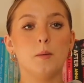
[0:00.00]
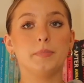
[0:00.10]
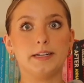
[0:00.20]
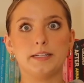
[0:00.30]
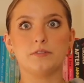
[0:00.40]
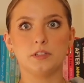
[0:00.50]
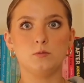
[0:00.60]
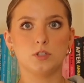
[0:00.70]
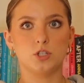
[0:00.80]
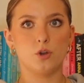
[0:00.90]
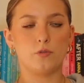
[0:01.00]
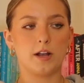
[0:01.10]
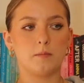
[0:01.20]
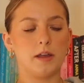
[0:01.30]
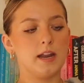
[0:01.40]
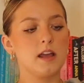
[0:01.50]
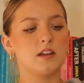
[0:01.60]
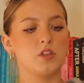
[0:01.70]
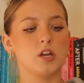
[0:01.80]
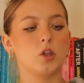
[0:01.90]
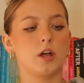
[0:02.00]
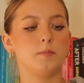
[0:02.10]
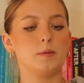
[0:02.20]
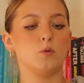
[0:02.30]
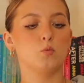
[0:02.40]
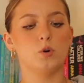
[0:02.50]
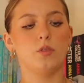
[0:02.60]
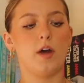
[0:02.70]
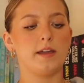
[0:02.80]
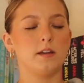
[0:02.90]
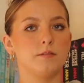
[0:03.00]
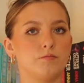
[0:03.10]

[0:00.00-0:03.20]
but I definitely would still recommend it, and I think a lot of people would like it.